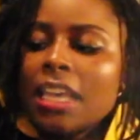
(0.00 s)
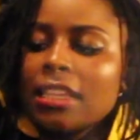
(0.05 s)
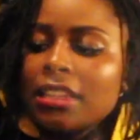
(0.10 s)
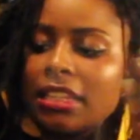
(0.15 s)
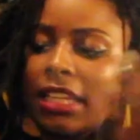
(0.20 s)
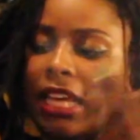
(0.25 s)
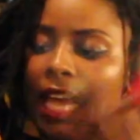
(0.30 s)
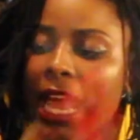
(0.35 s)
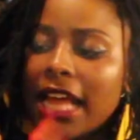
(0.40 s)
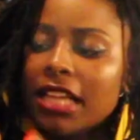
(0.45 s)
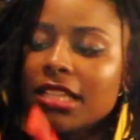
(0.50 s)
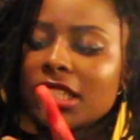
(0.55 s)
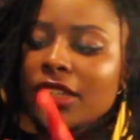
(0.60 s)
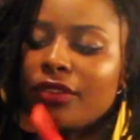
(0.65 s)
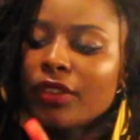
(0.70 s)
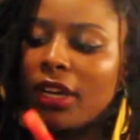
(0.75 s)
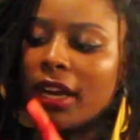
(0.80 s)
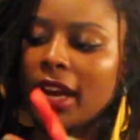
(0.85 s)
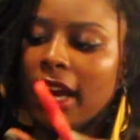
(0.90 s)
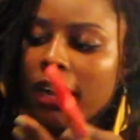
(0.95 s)
the ends of
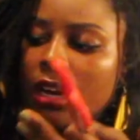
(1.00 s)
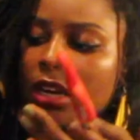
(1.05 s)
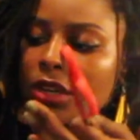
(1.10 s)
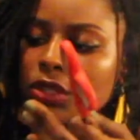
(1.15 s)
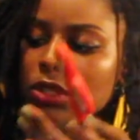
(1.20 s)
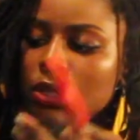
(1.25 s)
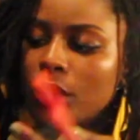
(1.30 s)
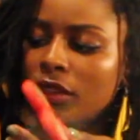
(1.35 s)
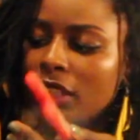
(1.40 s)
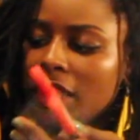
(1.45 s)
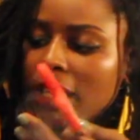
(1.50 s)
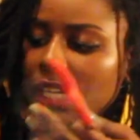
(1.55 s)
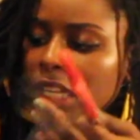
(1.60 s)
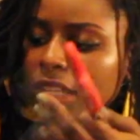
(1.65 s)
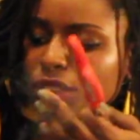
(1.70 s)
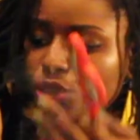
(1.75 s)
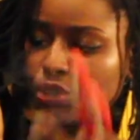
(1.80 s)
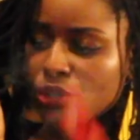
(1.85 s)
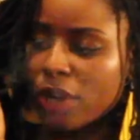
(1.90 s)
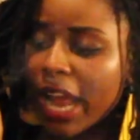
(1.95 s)
your hair are slowly
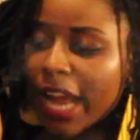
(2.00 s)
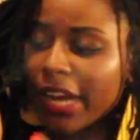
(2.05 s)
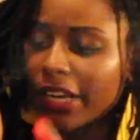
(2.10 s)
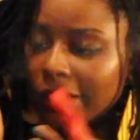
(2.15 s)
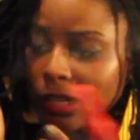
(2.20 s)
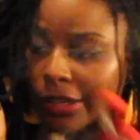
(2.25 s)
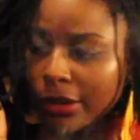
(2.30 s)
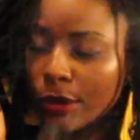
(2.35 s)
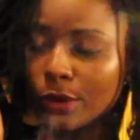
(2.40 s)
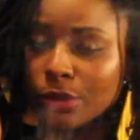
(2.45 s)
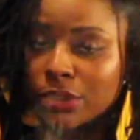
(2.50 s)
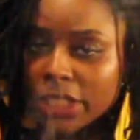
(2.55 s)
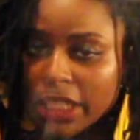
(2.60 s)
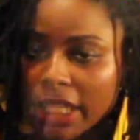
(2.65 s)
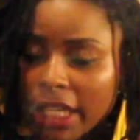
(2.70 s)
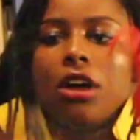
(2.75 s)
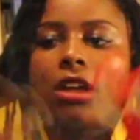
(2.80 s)
getting drier and older.